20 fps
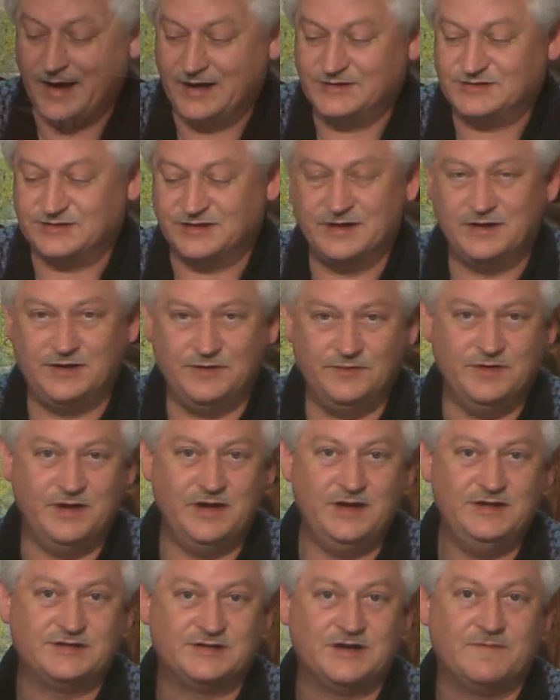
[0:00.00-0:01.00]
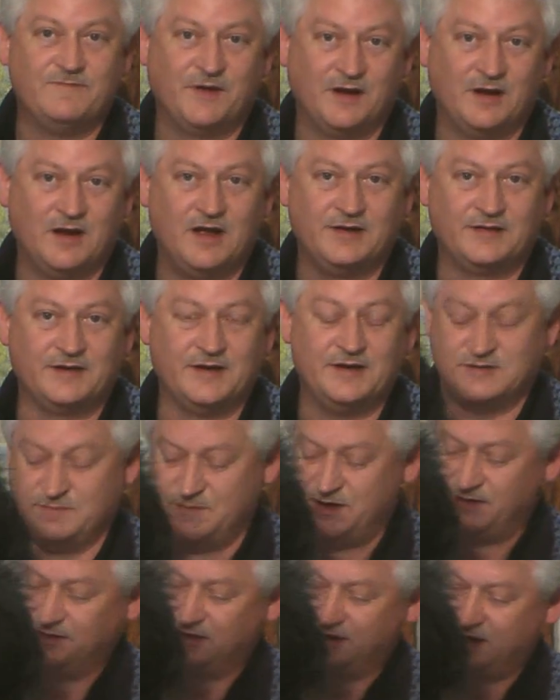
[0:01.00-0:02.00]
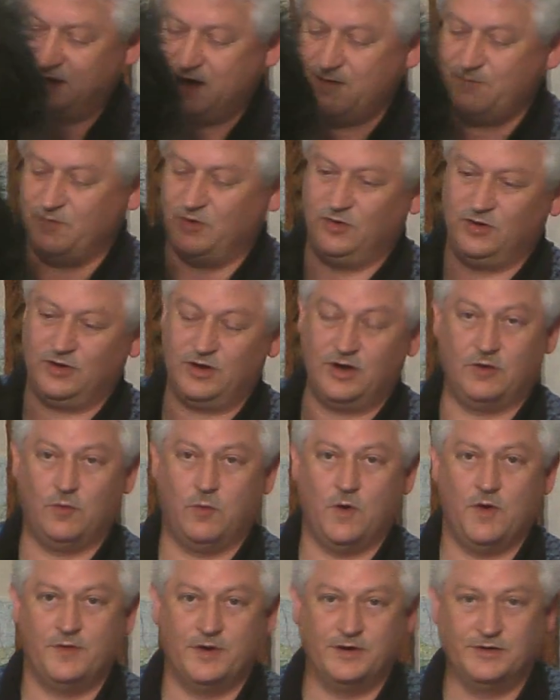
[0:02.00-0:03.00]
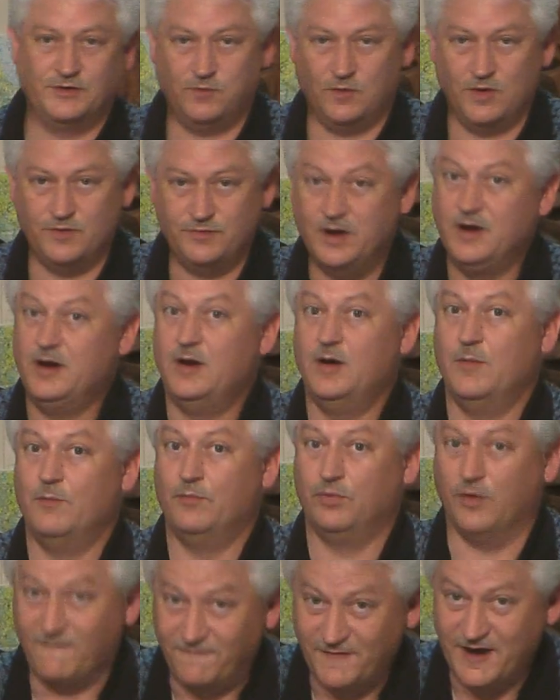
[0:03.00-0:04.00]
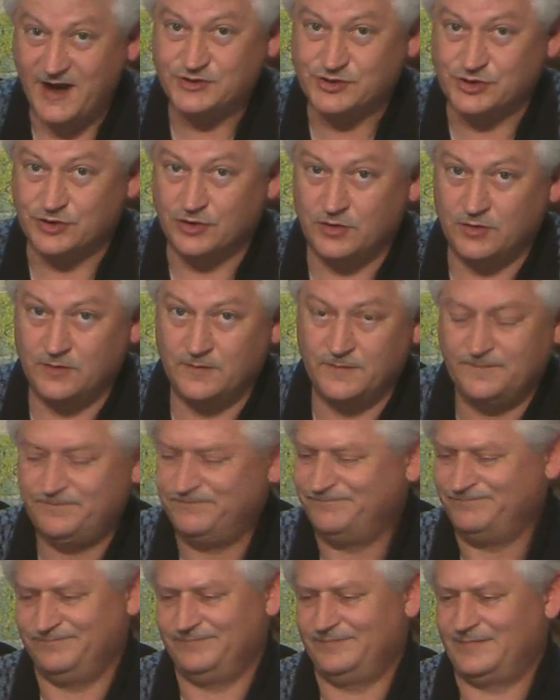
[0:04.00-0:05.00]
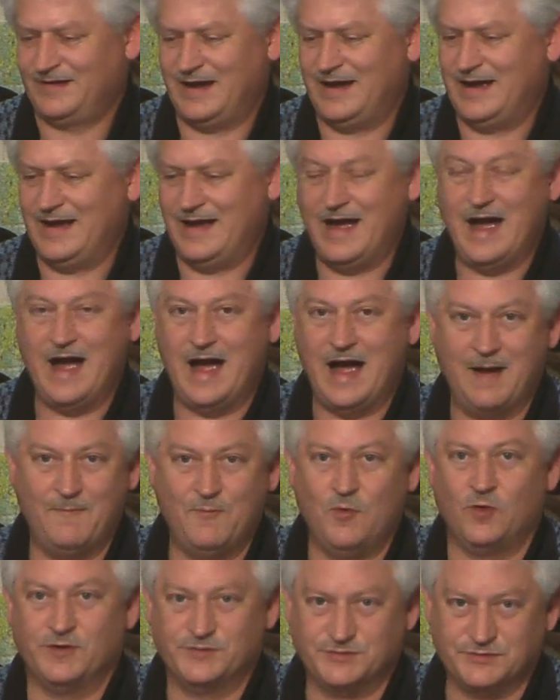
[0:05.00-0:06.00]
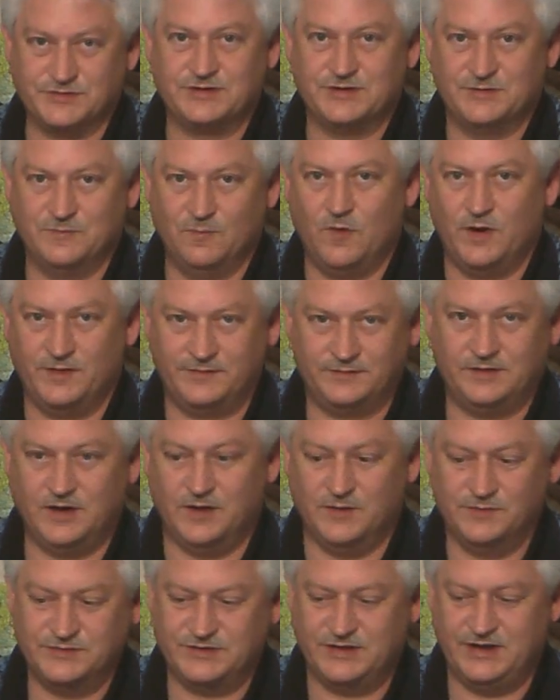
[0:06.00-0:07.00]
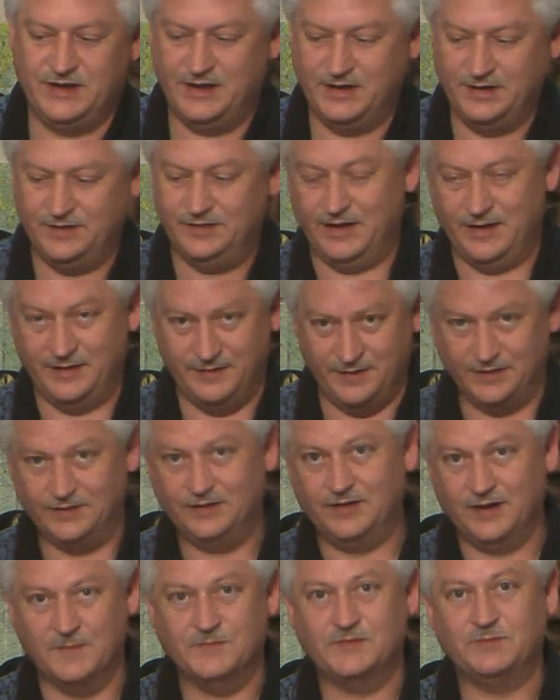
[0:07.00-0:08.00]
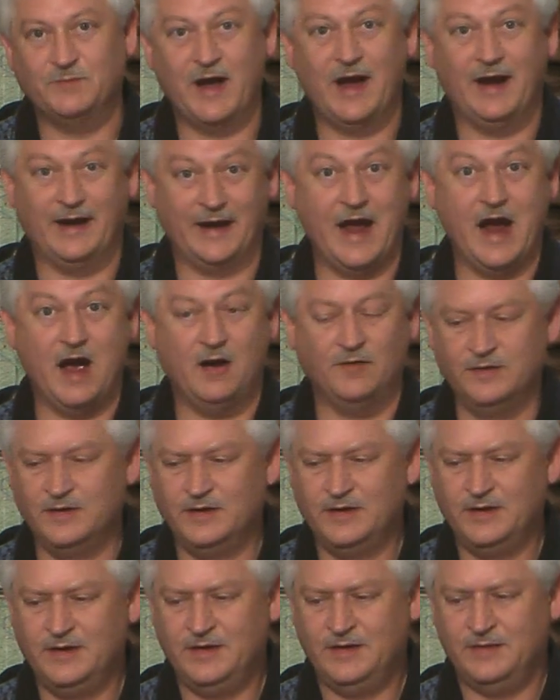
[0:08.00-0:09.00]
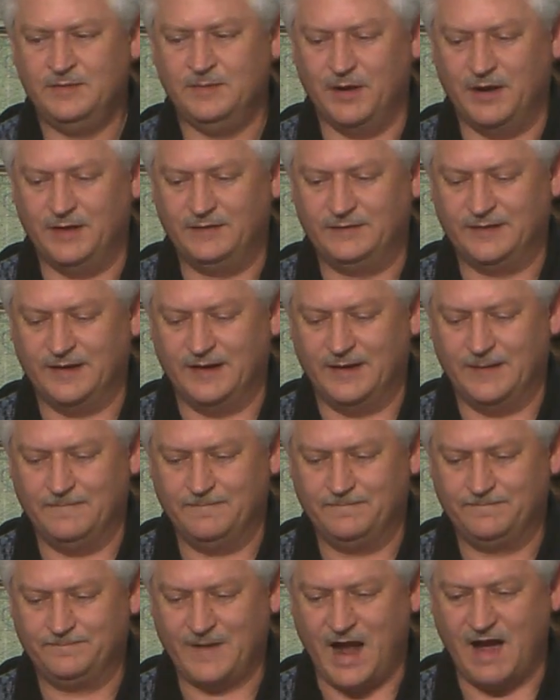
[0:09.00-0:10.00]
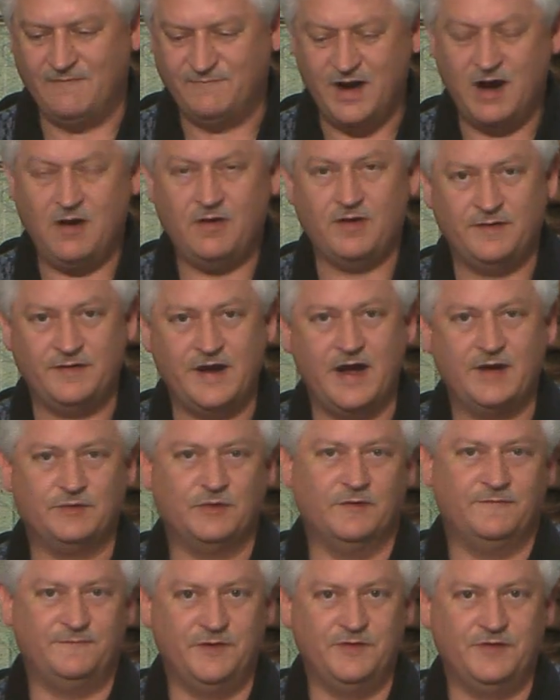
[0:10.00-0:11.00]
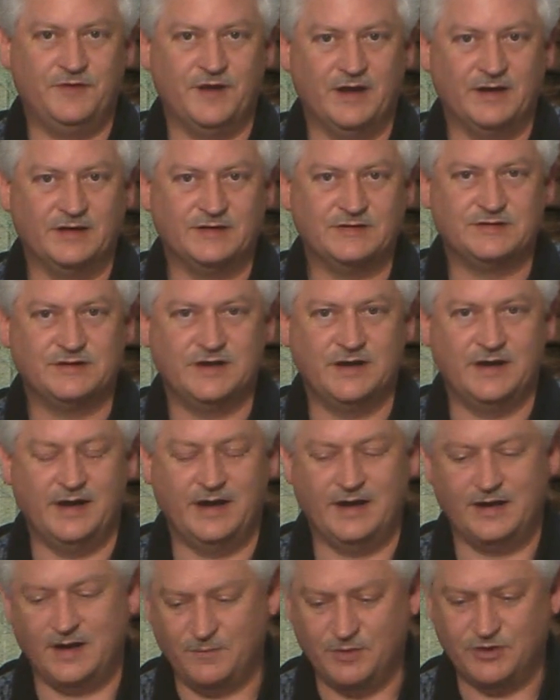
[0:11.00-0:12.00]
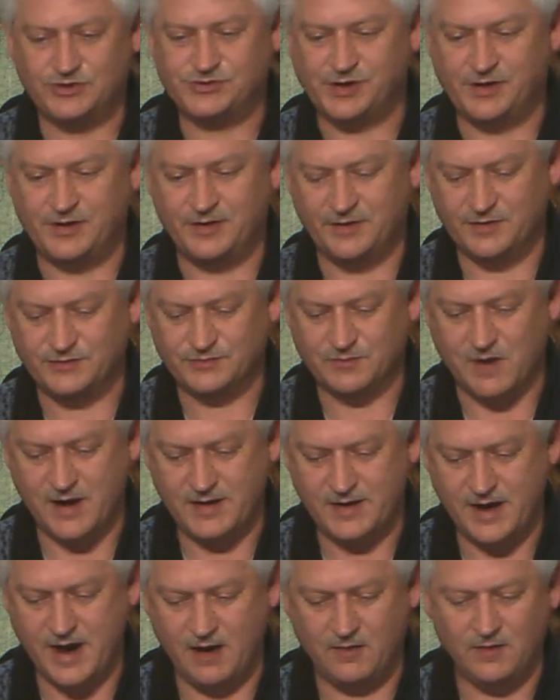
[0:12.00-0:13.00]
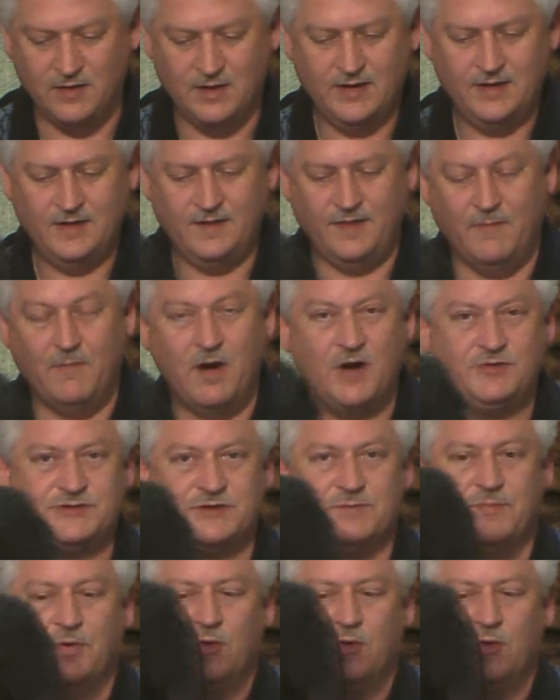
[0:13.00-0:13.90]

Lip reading: of guys think you need something like that to make the camera look quote-unquote professional. I'm more interested in what goes in and then comes back out. But I've narrowed it down to a few things, and I'm going to show you those right now. The most